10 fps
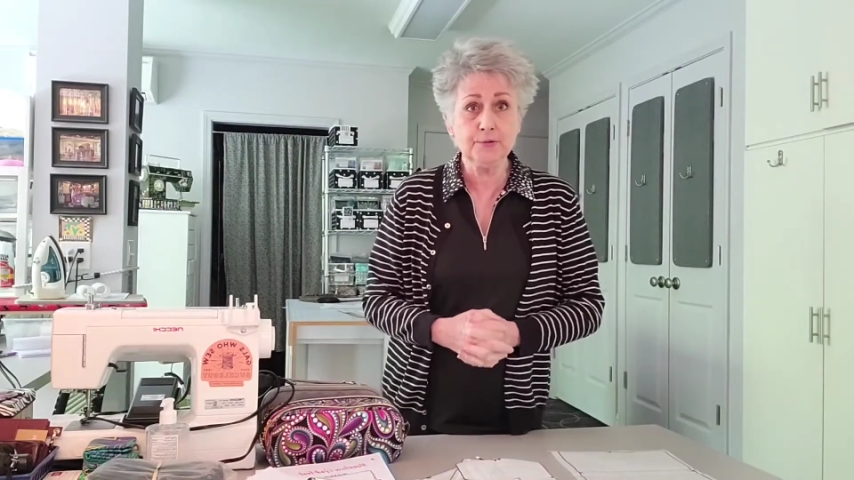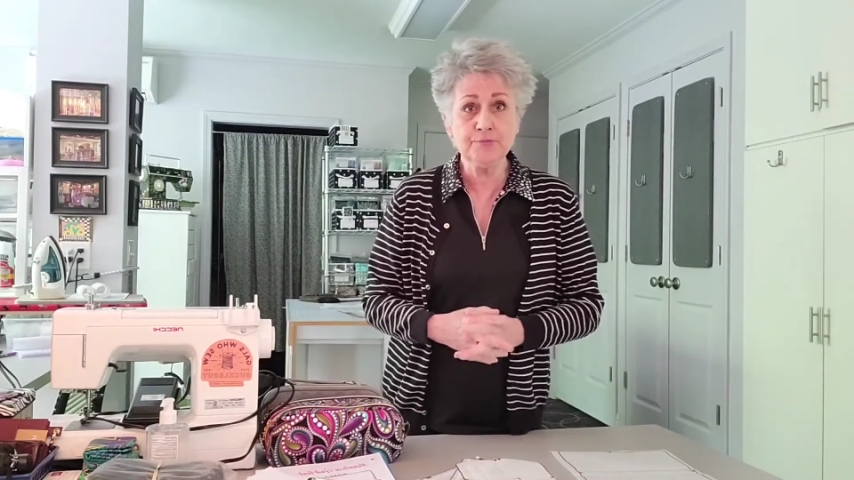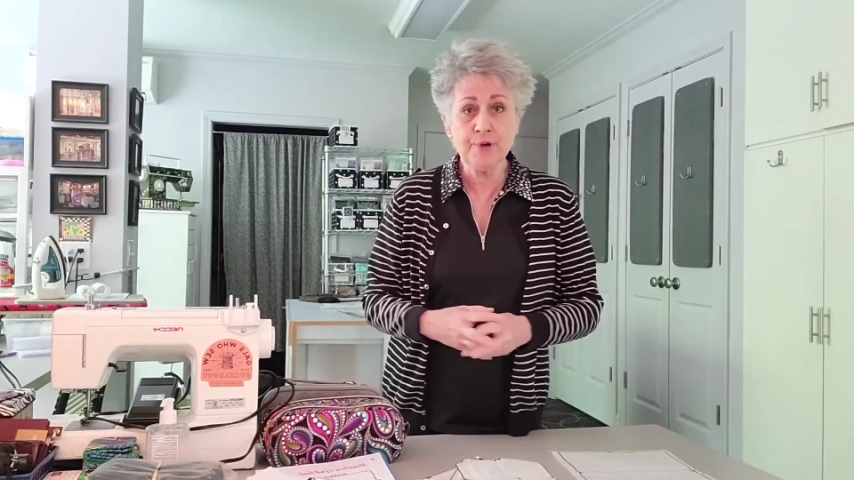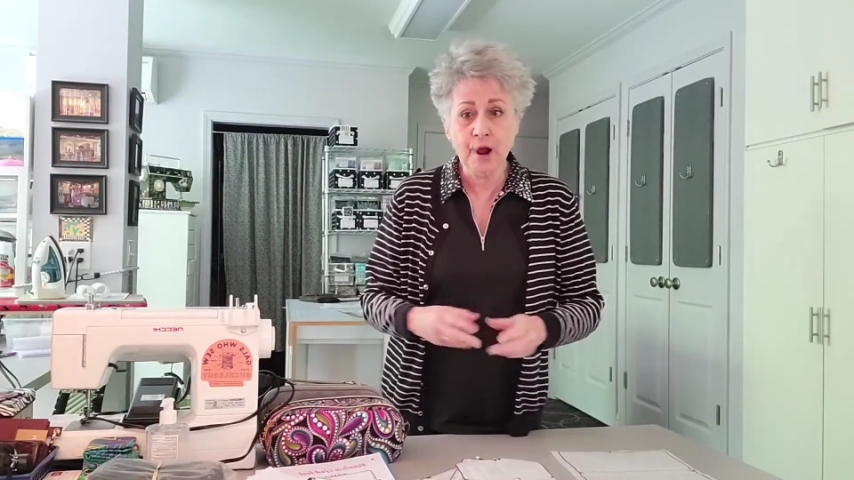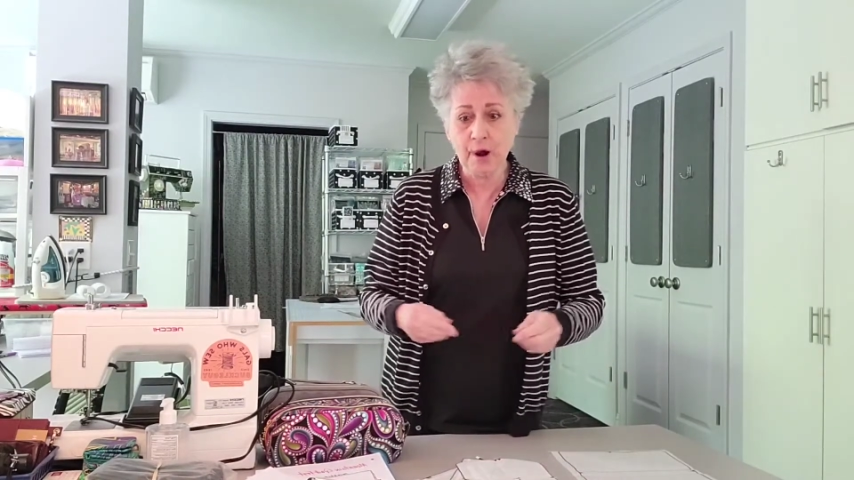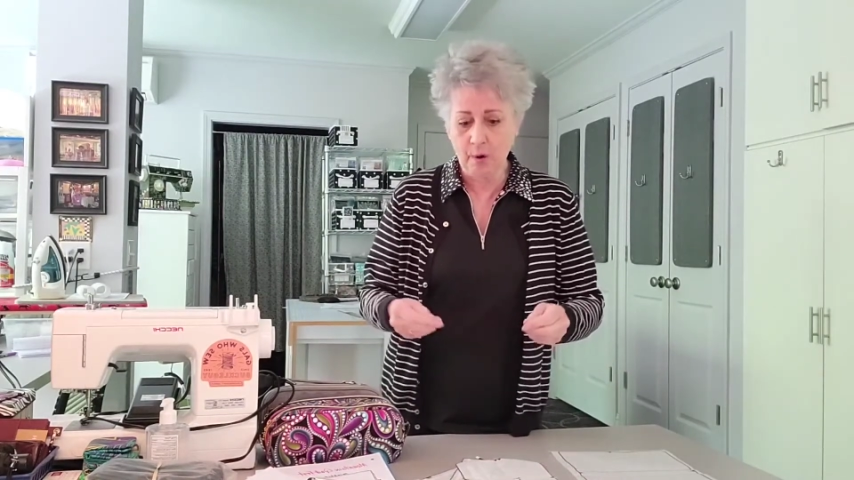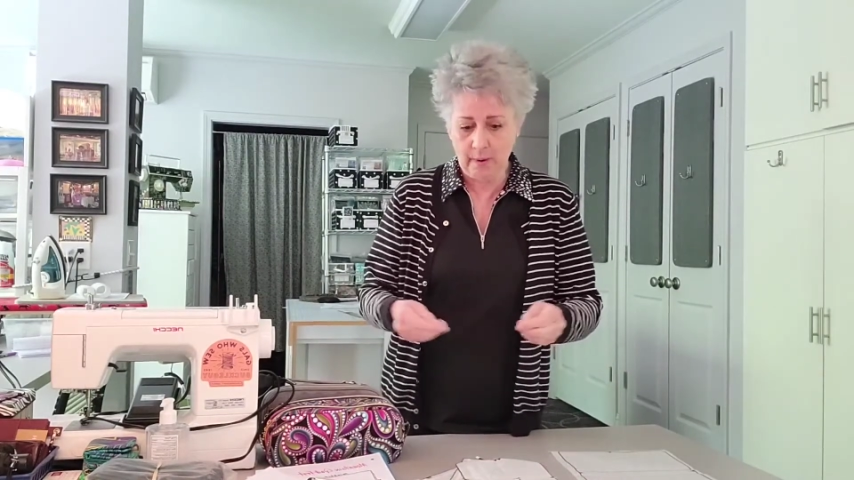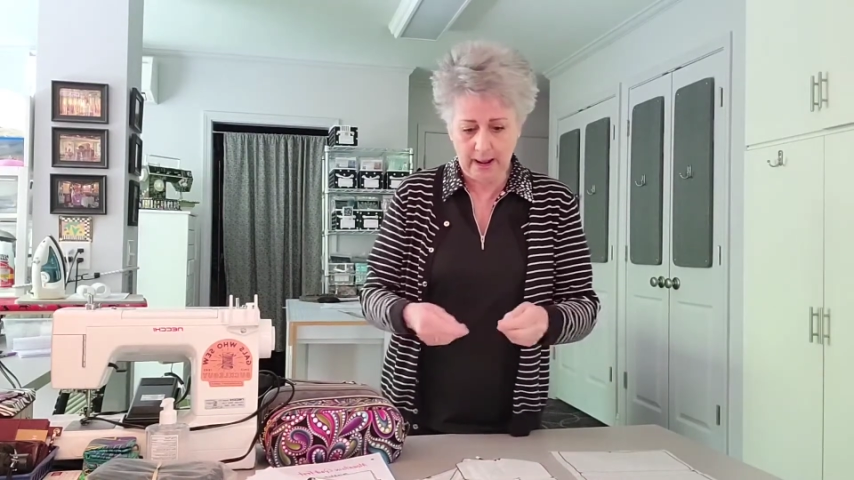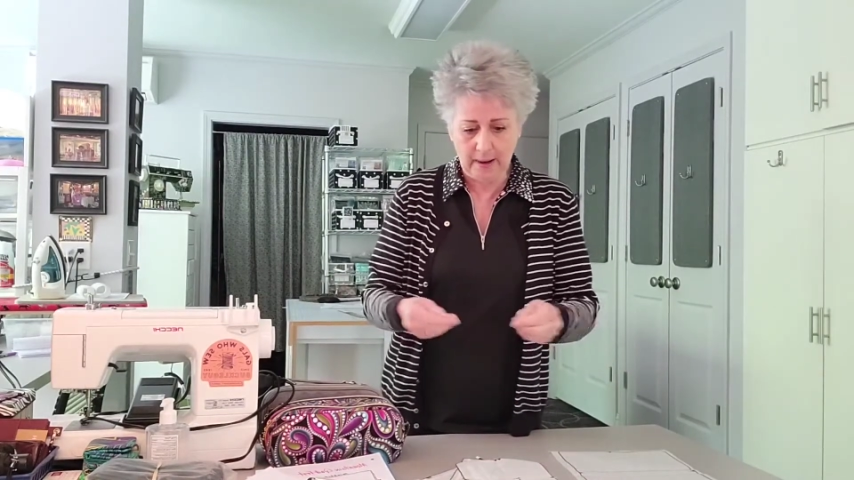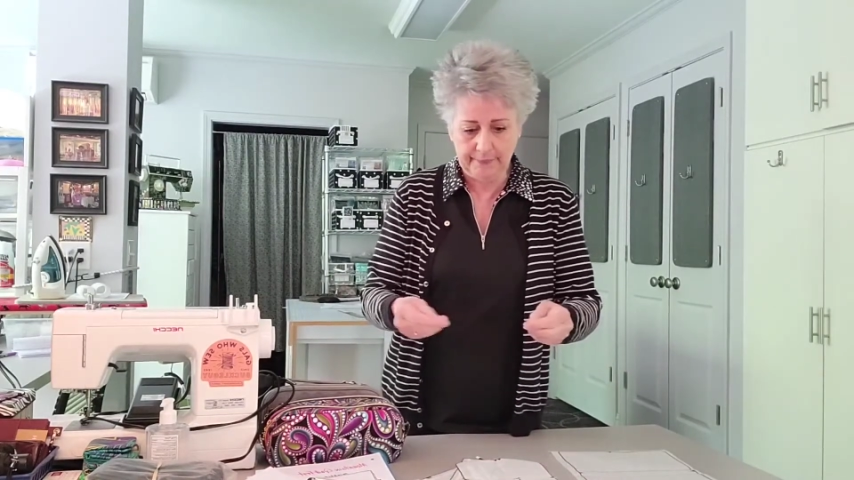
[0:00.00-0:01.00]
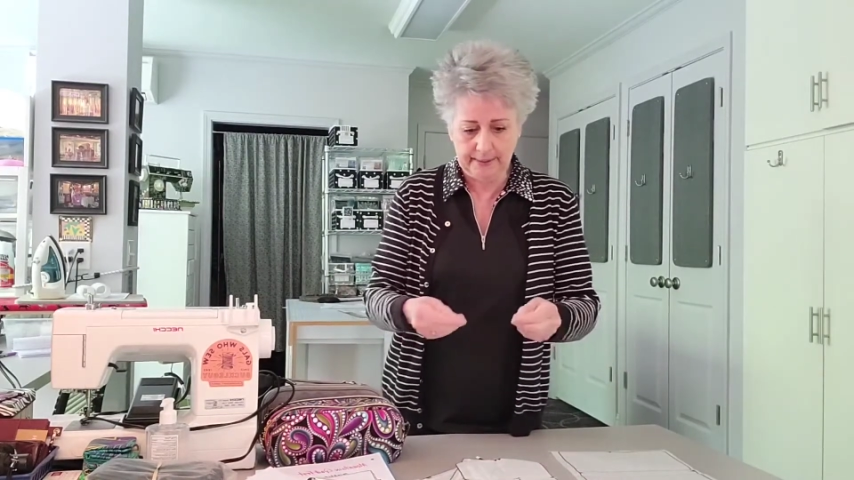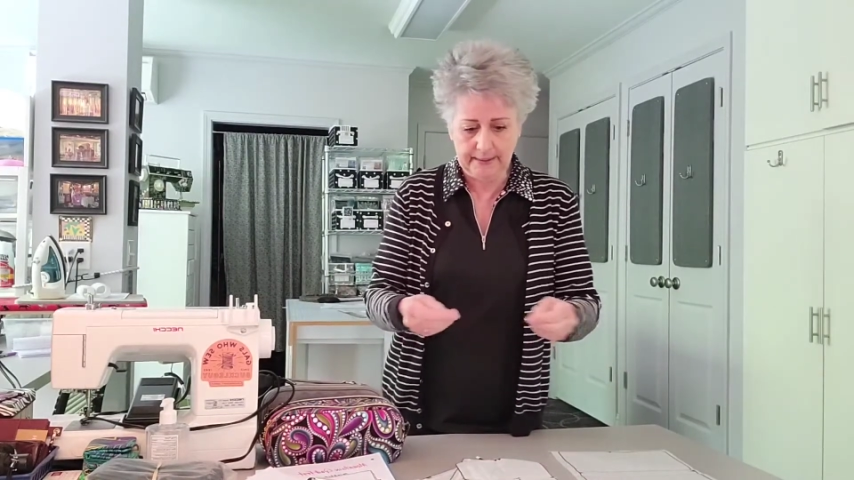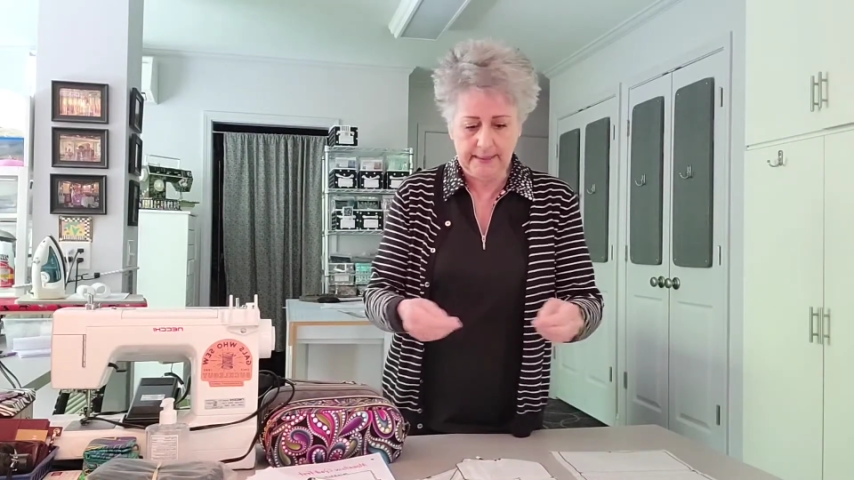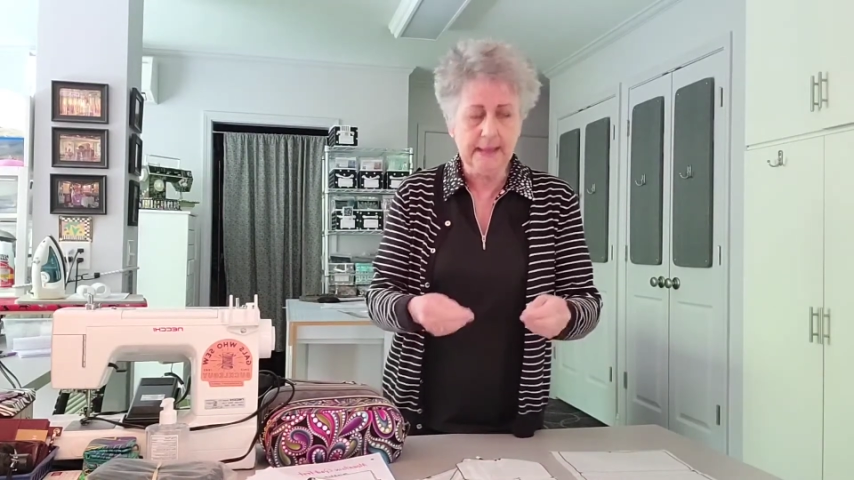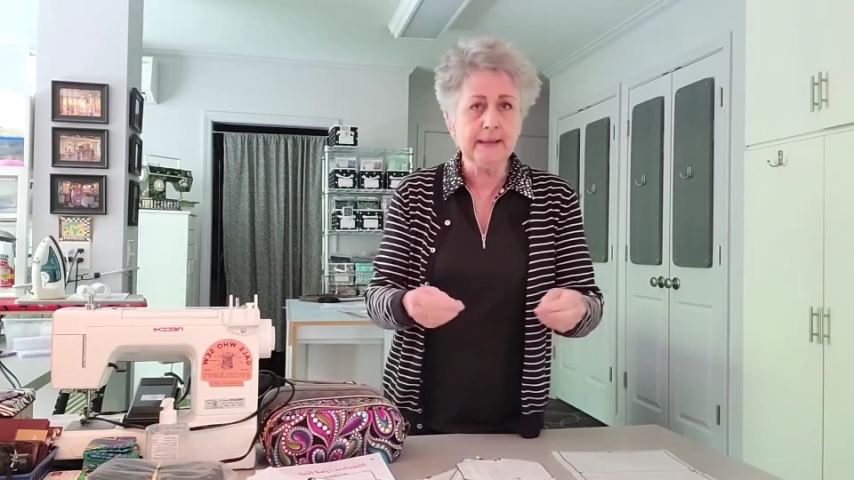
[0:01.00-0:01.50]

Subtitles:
you know how the